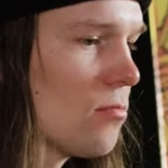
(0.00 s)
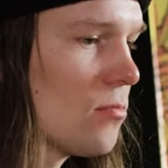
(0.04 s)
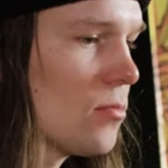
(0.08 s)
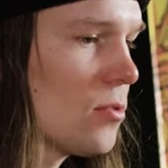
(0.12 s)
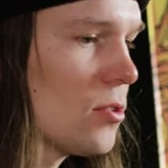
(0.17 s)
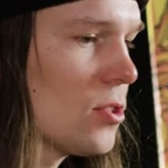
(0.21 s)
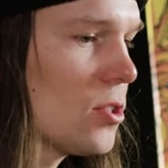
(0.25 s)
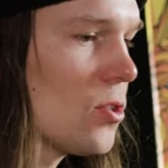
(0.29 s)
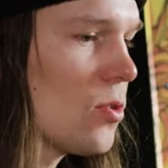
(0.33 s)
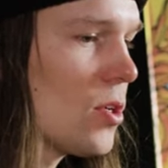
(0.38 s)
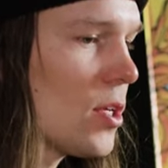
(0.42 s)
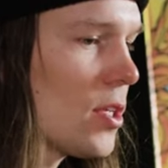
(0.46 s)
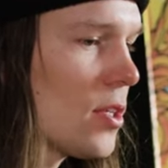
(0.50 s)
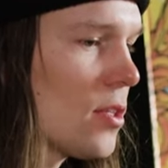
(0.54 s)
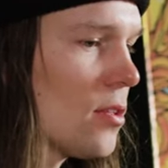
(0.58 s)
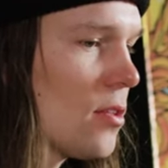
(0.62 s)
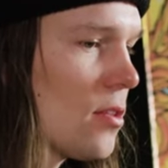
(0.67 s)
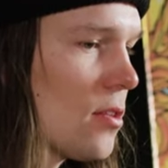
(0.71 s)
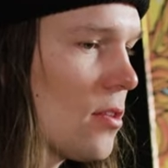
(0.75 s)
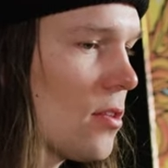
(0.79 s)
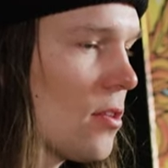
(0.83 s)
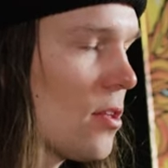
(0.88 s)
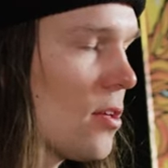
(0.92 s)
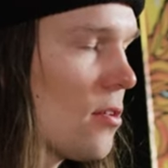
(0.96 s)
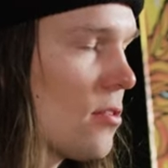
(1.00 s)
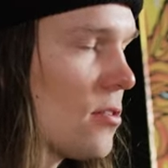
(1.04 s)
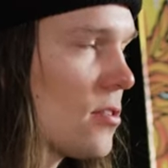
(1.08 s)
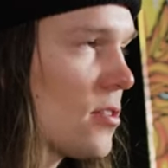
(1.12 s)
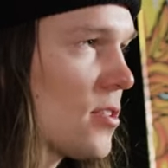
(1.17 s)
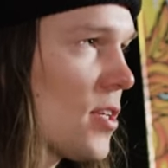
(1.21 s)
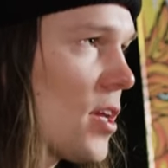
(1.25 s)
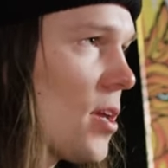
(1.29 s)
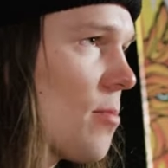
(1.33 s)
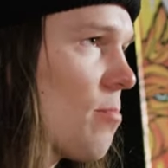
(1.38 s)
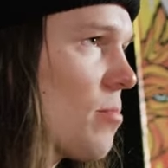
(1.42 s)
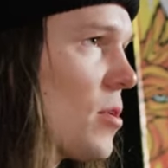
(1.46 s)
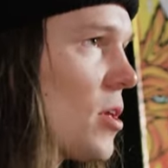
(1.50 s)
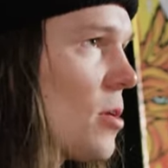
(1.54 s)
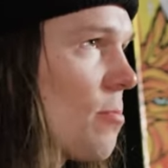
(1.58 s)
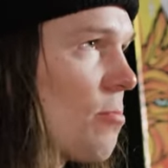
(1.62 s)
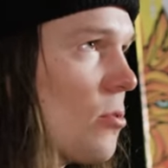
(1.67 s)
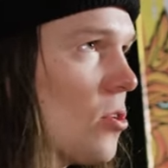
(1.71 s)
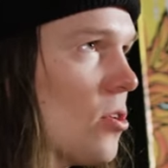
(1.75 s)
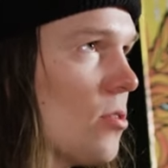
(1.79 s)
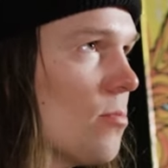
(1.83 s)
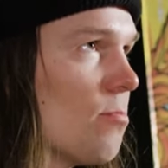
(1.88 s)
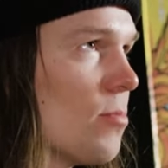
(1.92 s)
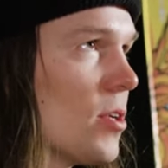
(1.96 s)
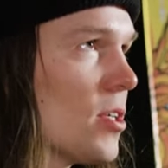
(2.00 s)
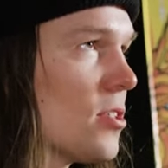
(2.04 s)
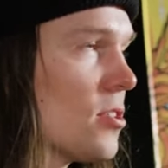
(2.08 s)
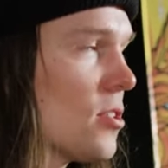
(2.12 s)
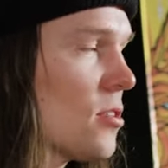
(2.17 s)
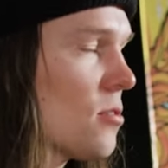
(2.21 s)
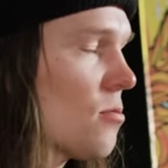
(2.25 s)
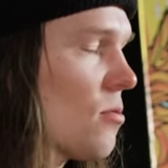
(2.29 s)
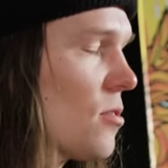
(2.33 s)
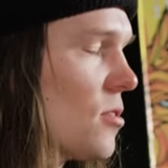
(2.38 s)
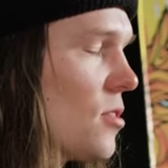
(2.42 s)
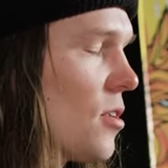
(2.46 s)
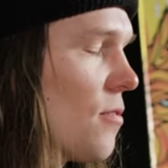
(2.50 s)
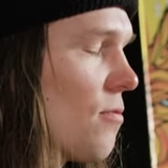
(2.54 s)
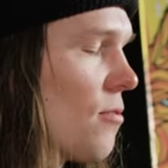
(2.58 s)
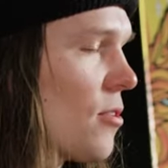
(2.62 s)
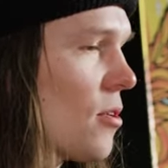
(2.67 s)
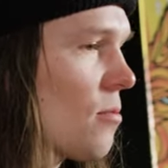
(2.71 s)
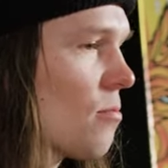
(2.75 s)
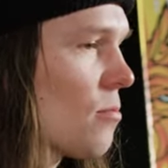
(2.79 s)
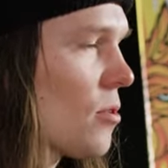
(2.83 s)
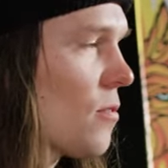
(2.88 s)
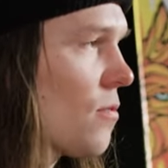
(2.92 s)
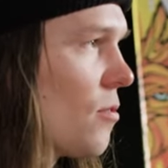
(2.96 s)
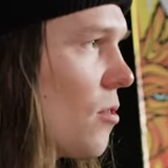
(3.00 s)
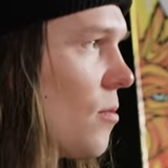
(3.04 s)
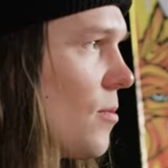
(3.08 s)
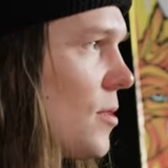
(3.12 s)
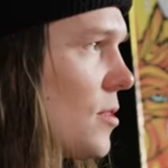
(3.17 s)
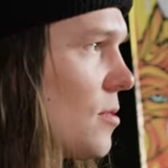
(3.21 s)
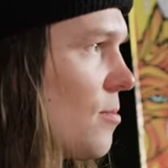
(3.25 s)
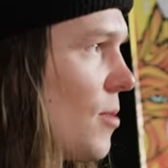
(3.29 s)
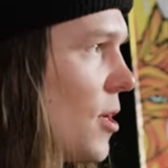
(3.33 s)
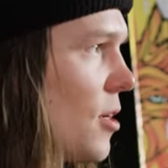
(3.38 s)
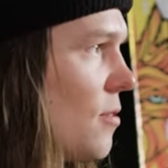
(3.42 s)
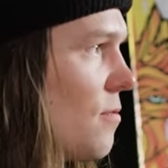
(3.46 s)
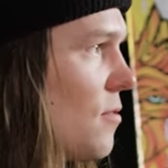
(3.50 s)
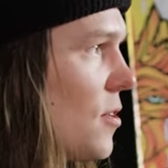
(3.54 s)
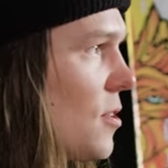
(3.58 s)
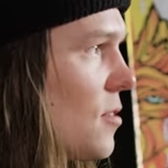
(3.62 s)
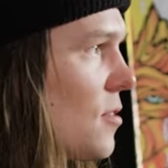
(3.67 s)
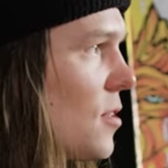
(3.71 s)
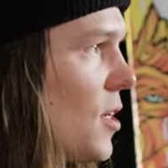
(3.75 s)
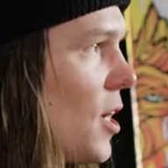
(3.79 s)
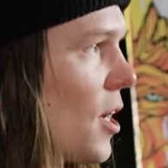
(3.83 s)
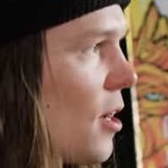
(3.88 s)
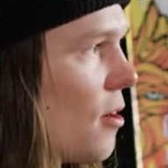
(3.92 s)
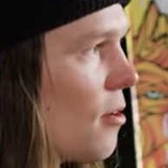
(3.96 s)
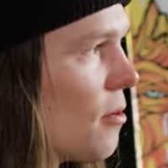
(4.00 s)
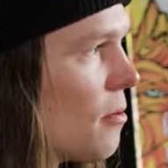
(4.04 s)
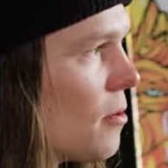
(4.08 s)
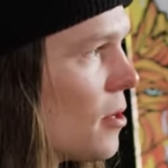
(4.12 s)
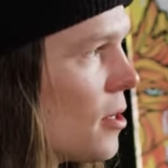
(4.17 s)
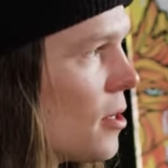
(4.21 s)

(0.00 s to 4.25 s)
suiting those same people but just with different performance benefits now?